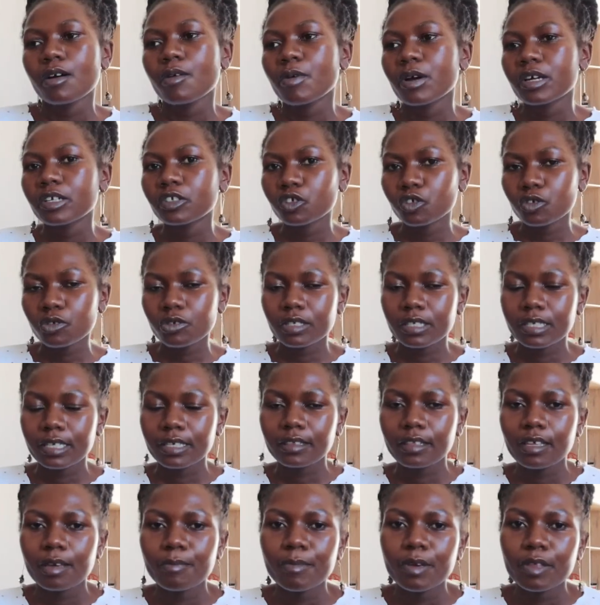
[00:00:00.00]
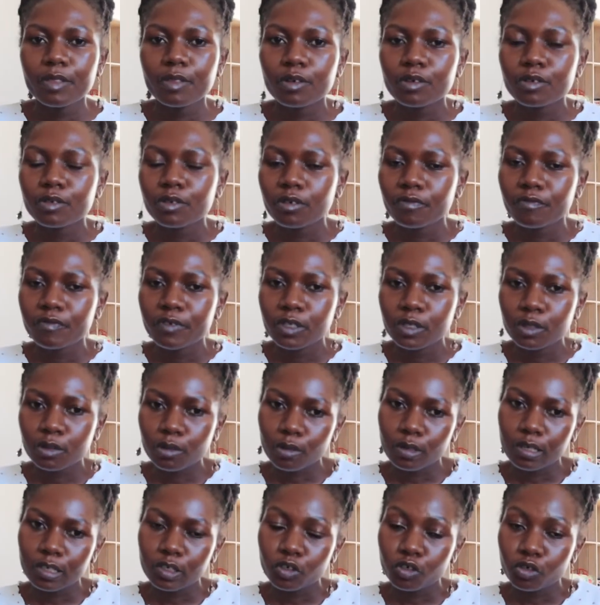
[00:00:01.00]
When choosing the method of
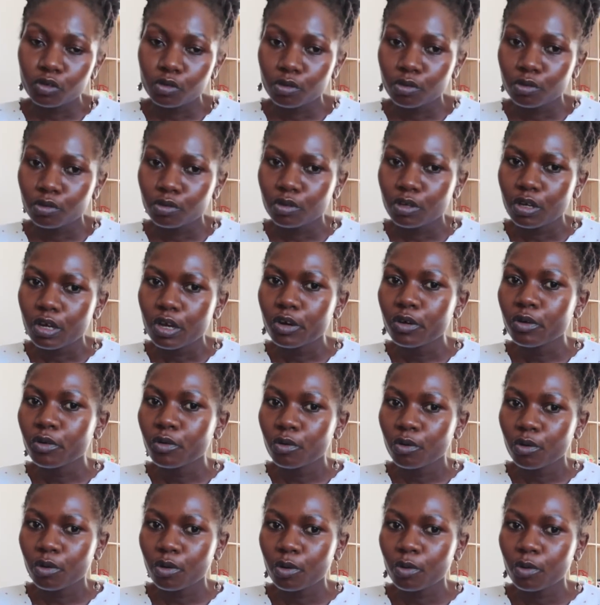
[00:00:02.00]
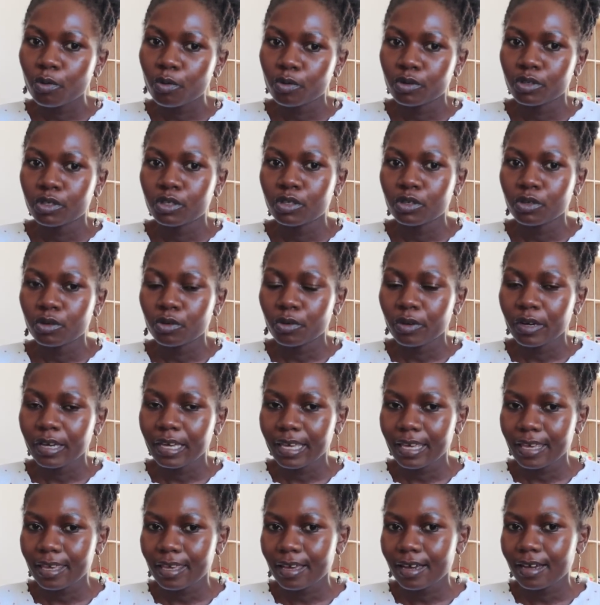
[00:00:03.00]
installation, know what your
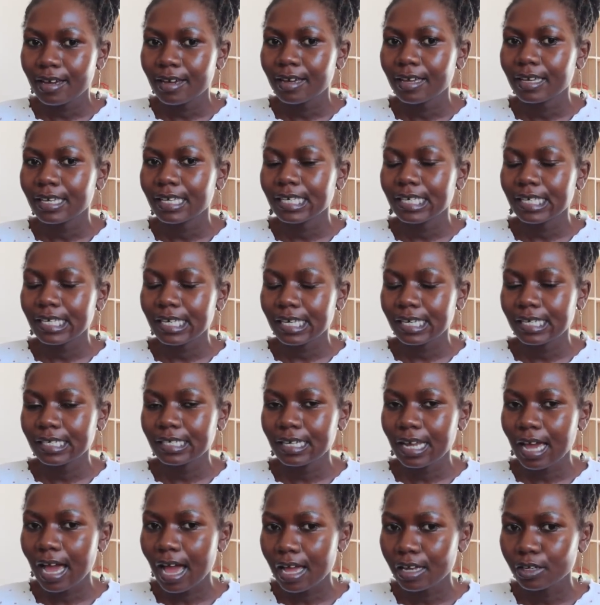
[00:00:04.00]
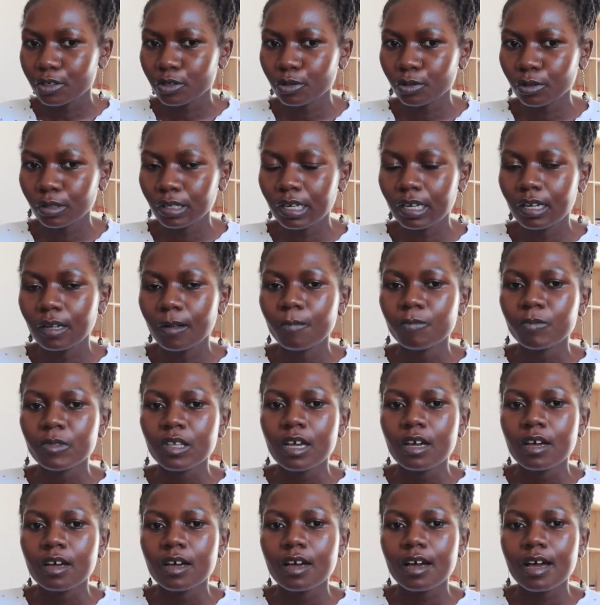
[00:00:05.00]
hair can handle.
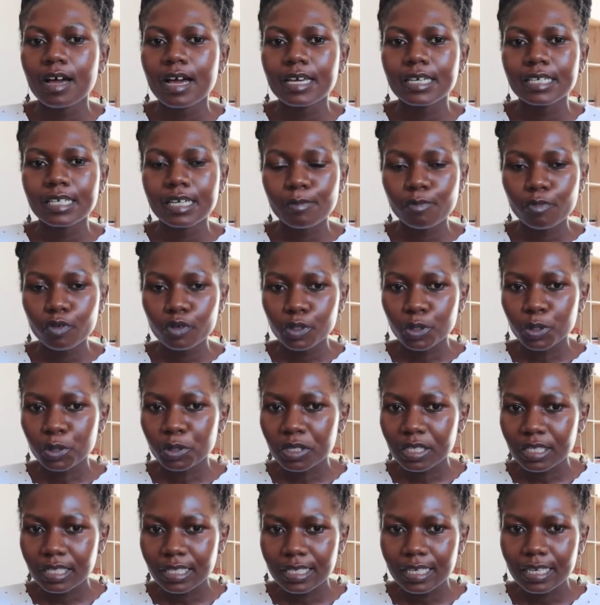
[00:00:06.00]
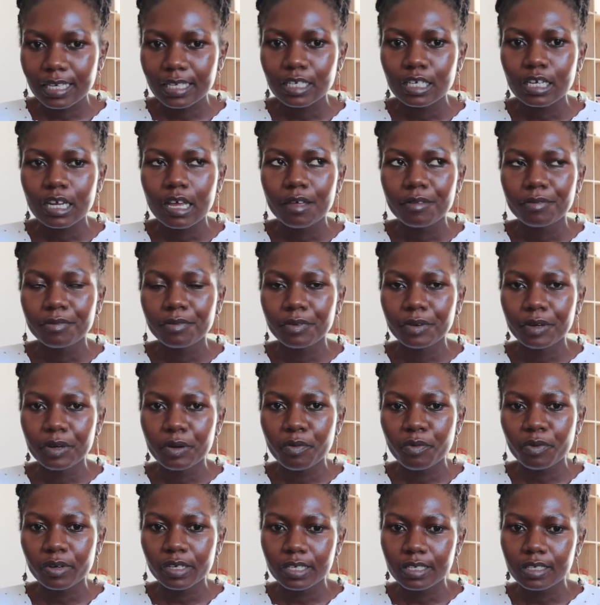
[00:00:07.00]
I demonstrated 3
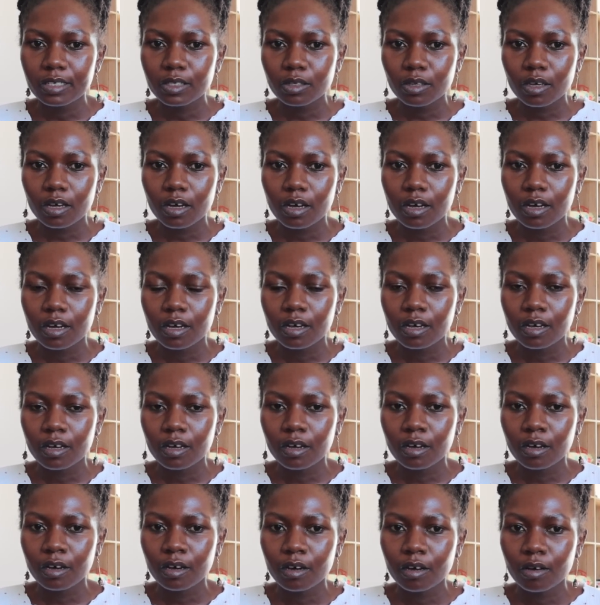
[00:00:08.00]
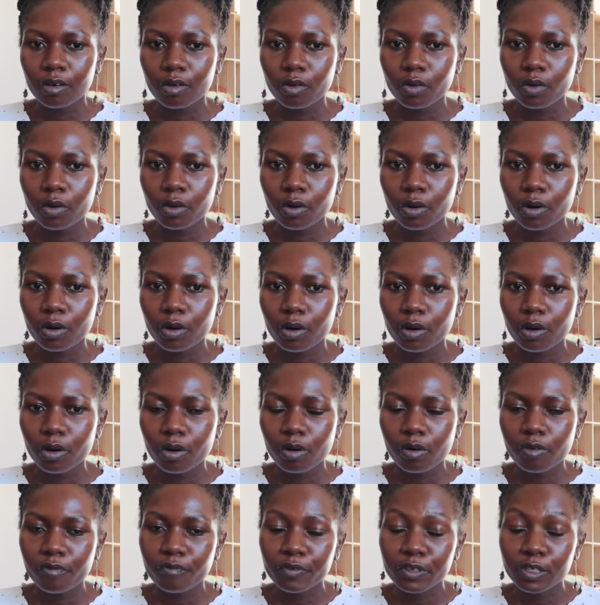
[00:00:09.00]
ways
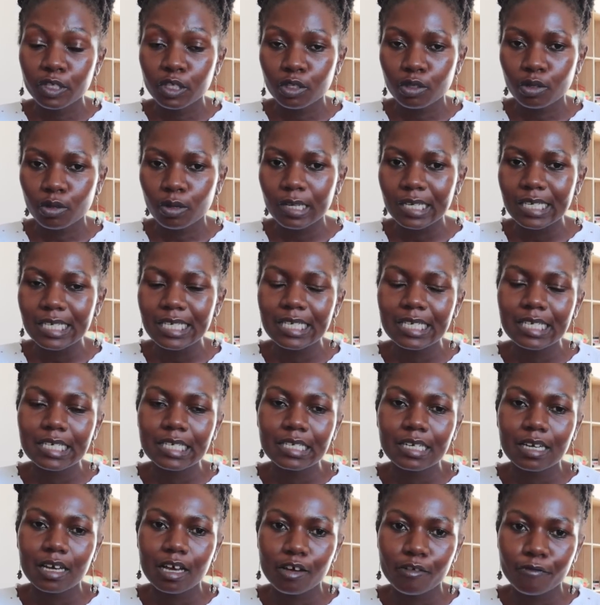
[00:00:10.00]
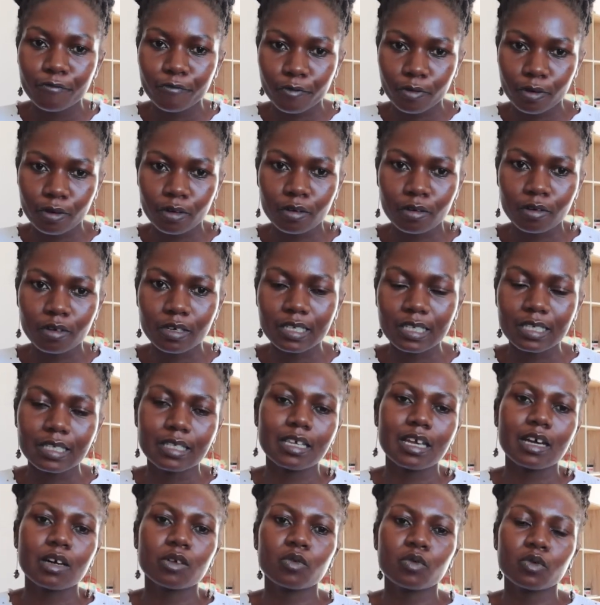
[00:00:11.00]
of installing faux locks.
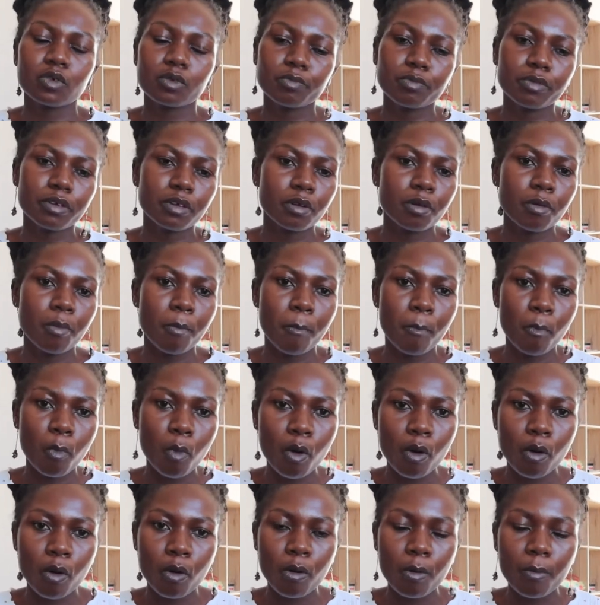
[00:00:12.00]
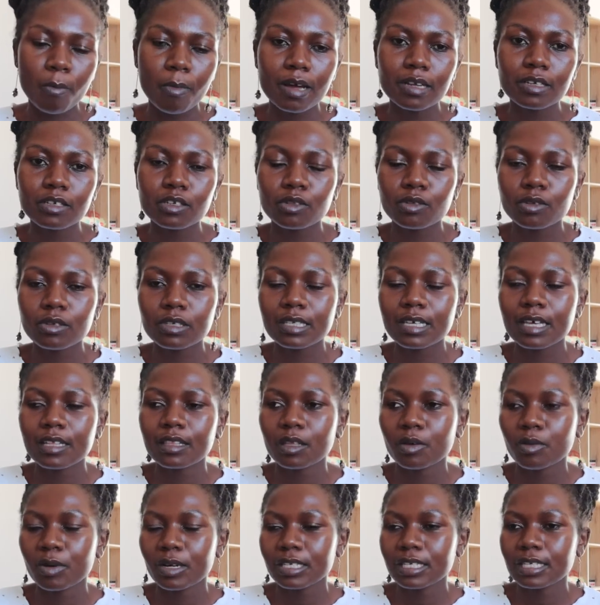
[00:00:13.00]
There could be more, but those are
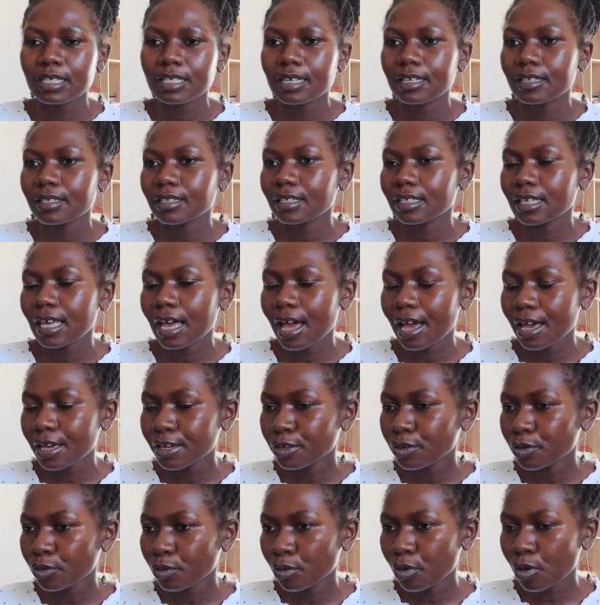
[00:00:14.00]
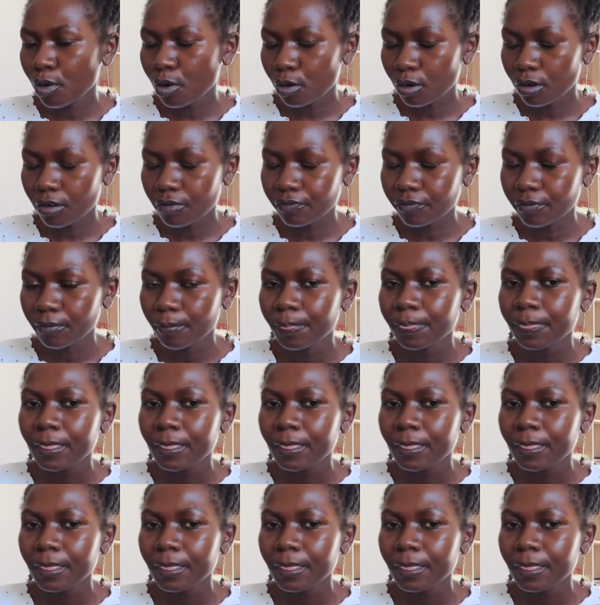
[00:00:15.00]
the ones that I know of.